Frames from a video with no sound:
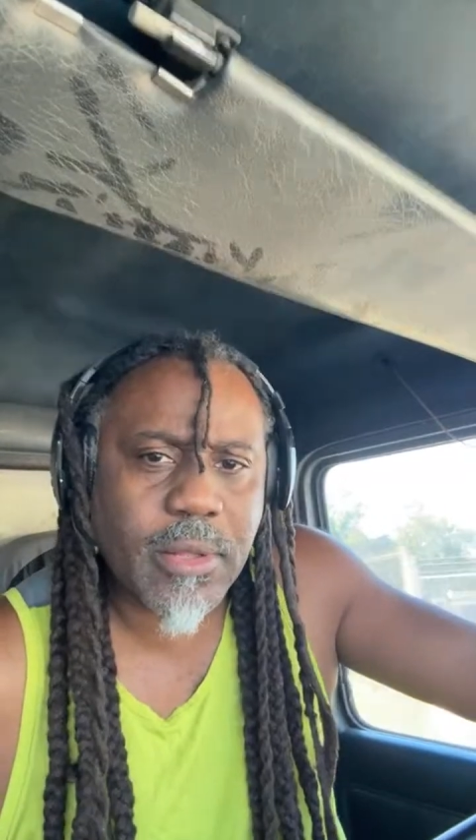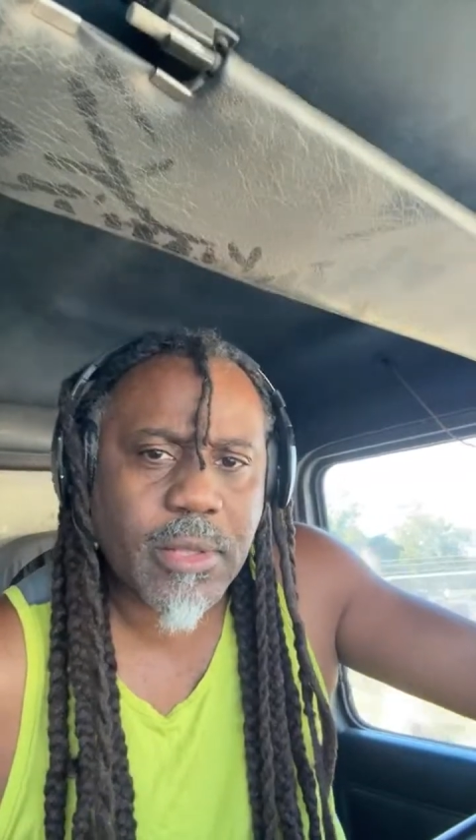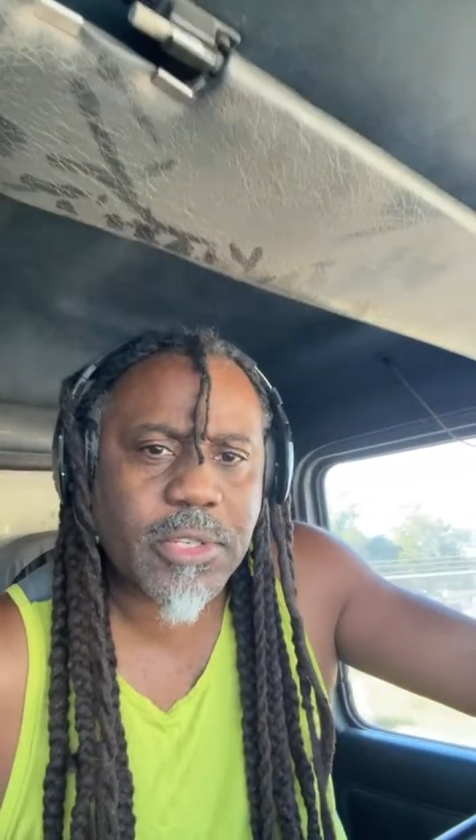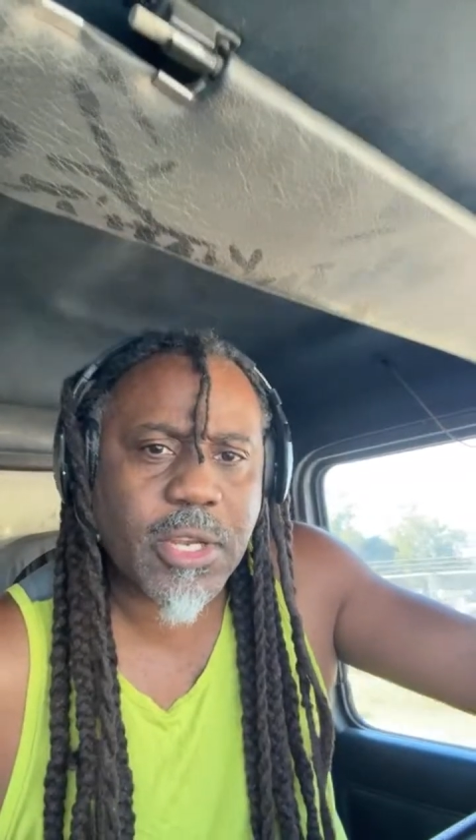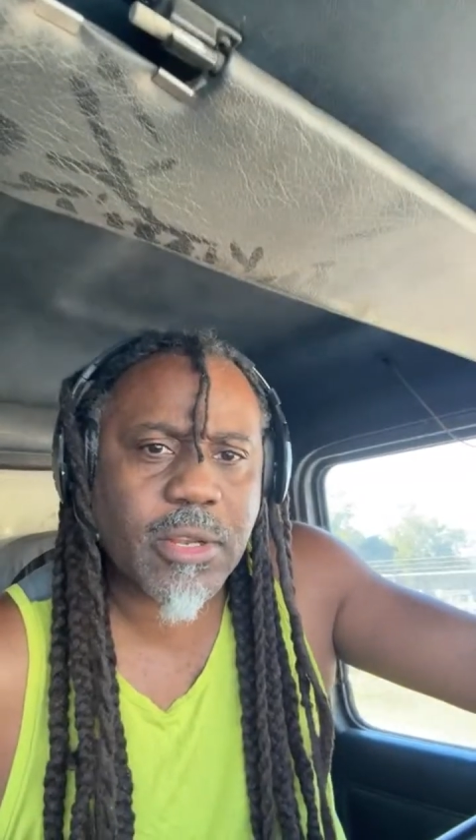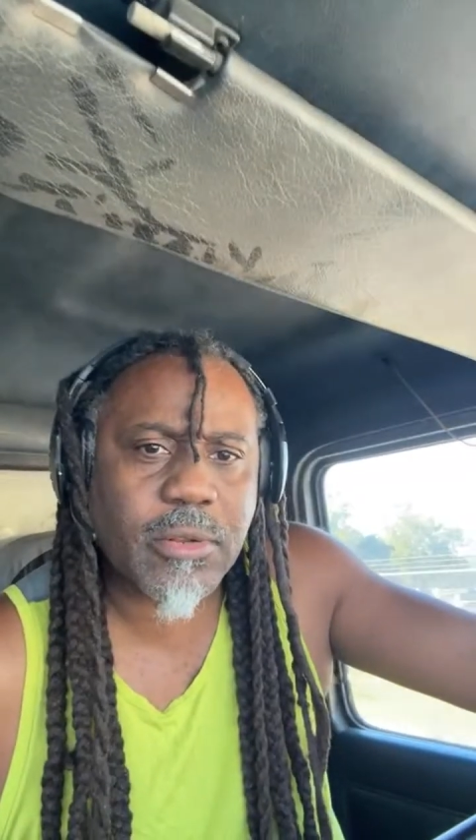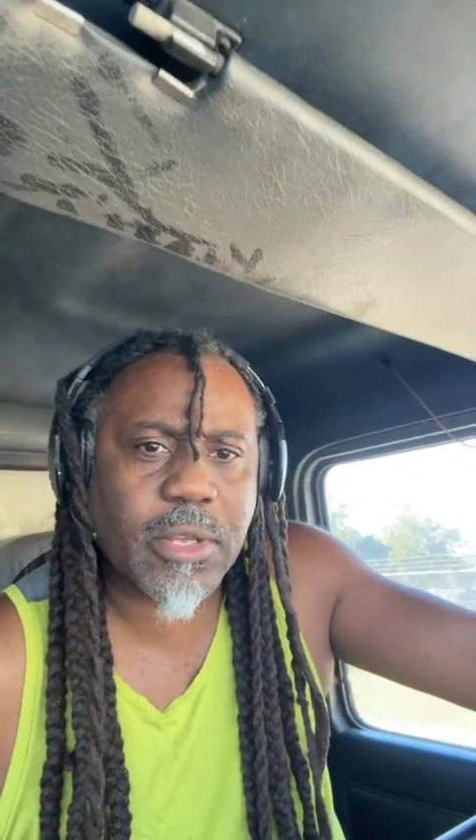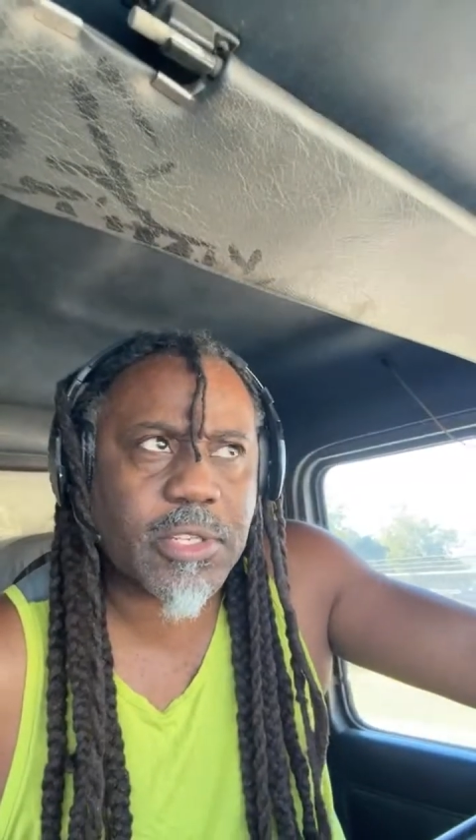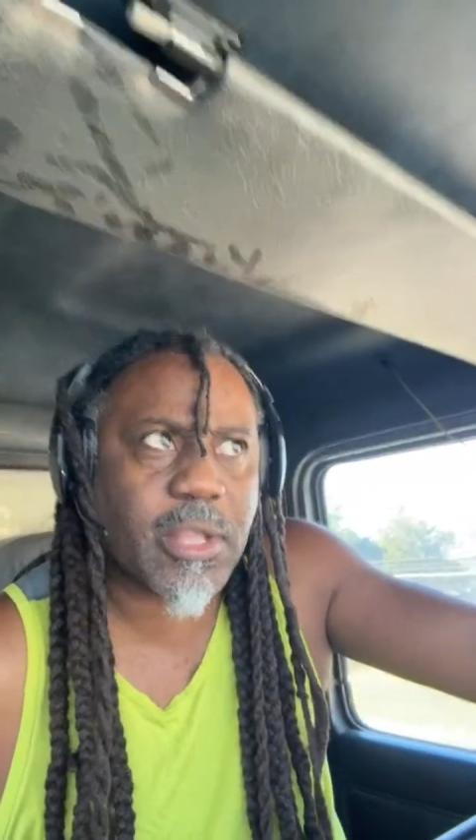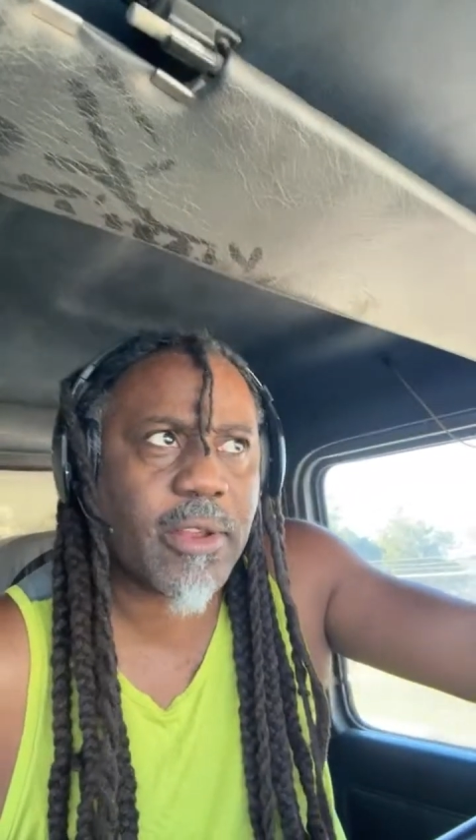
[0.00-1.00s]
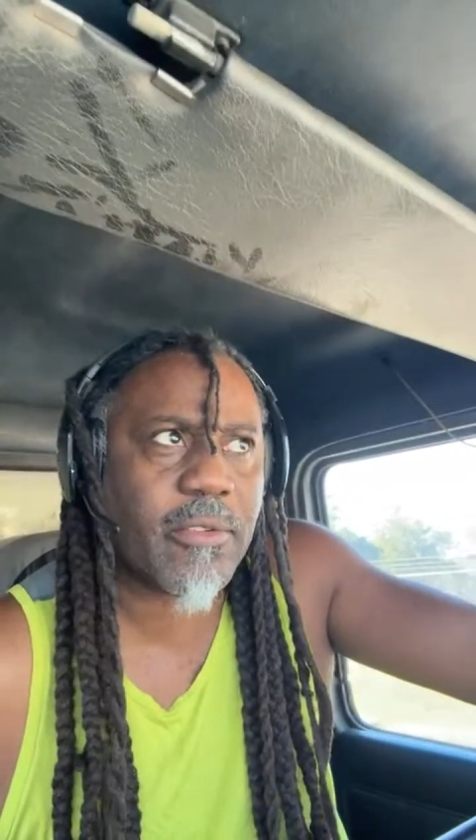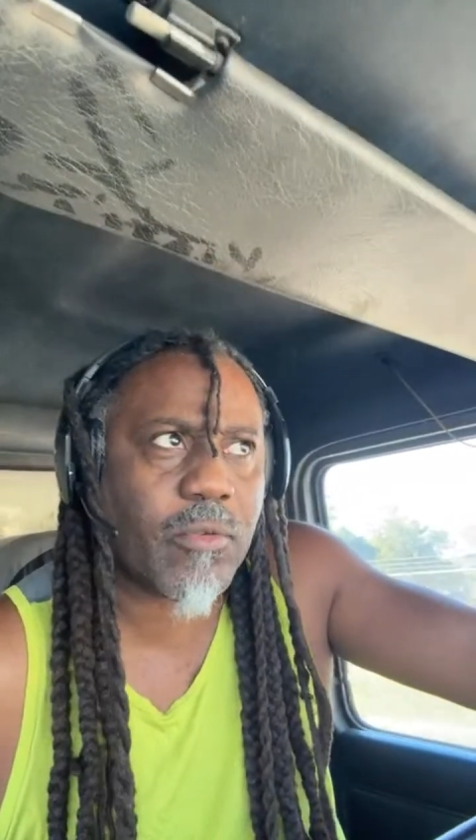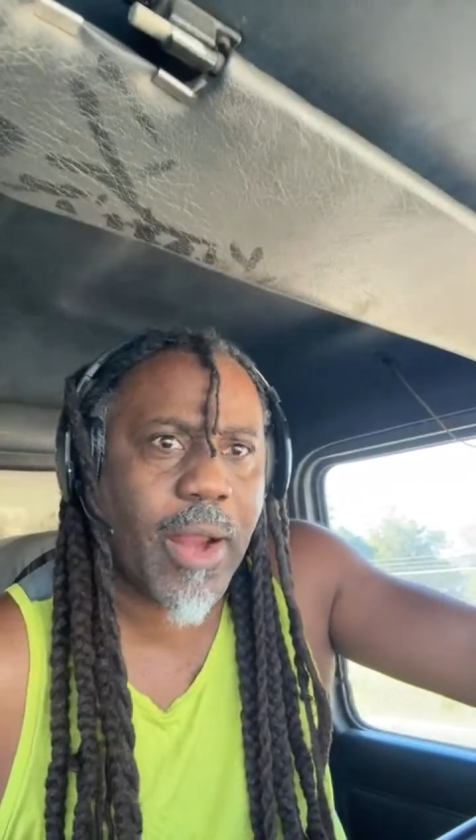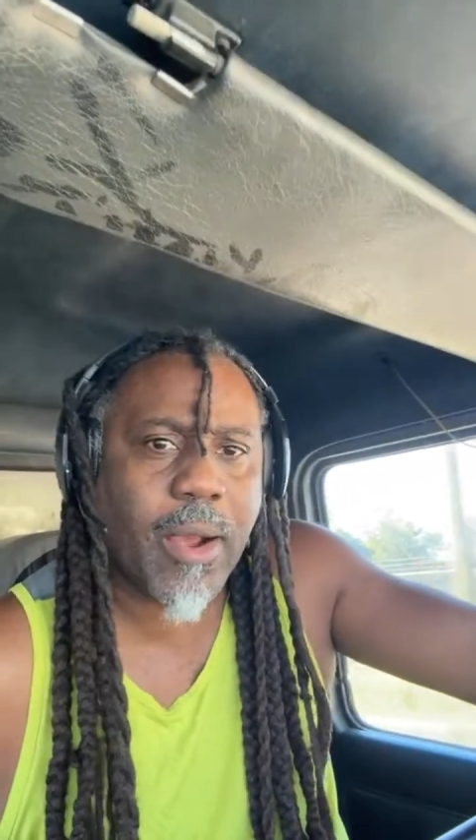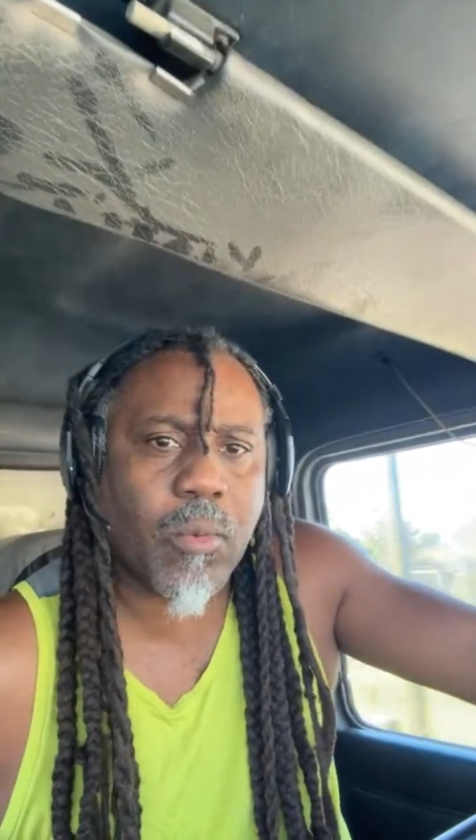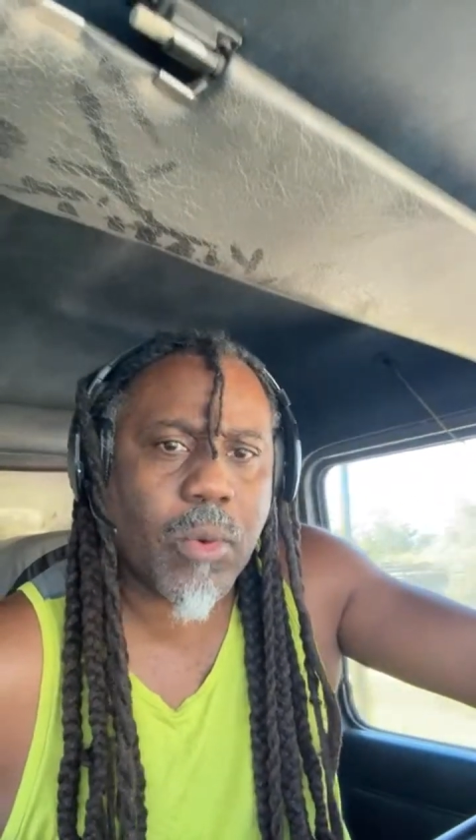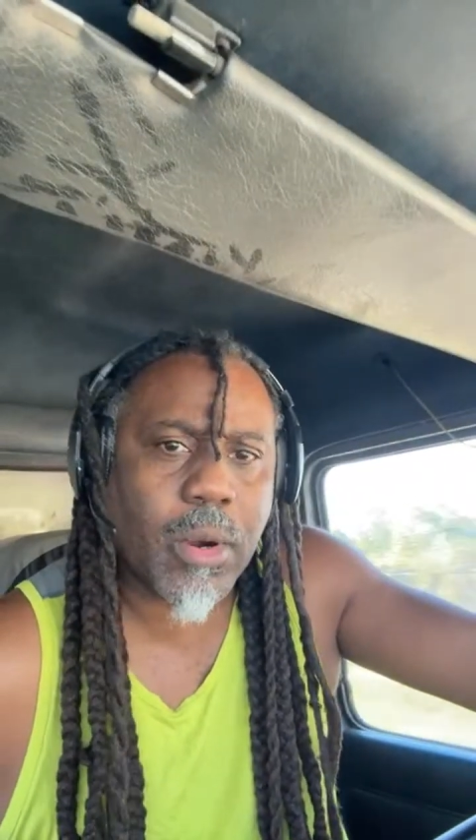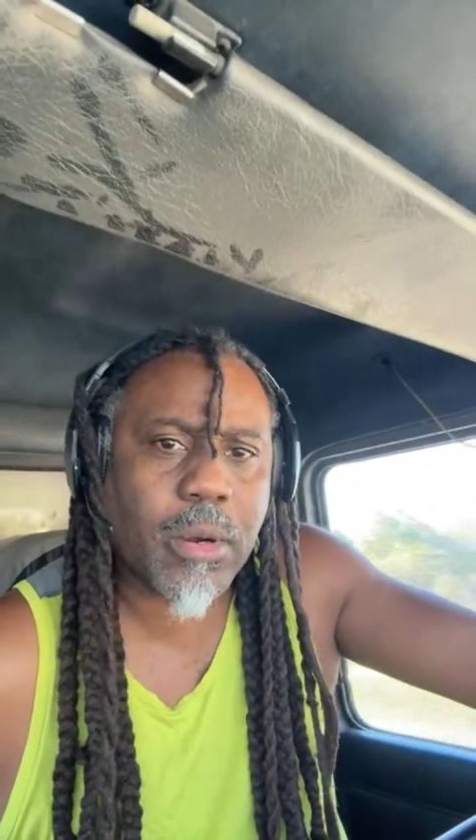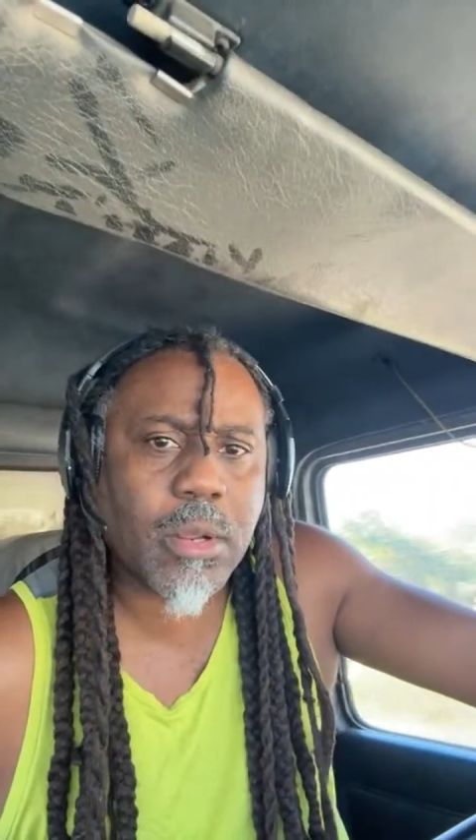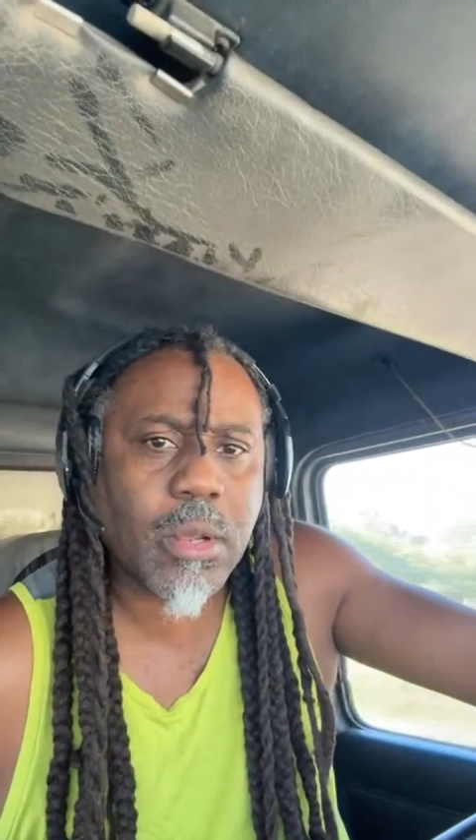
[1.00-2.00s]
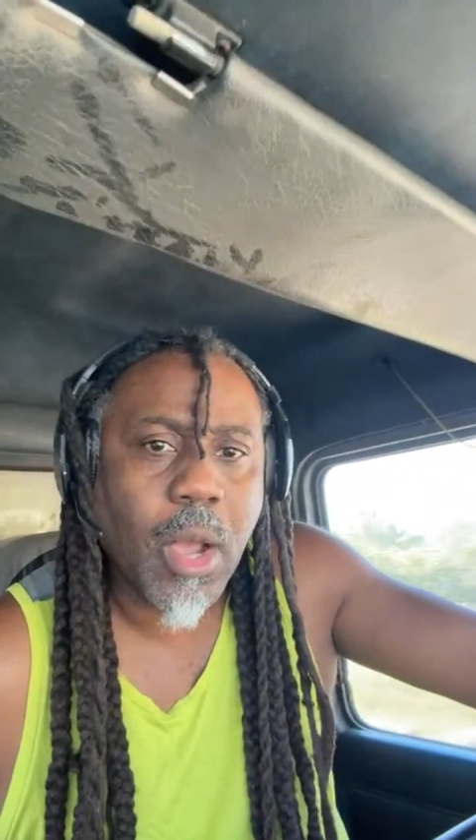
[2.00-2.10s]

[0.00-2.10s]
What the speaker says: the legislative groundwork.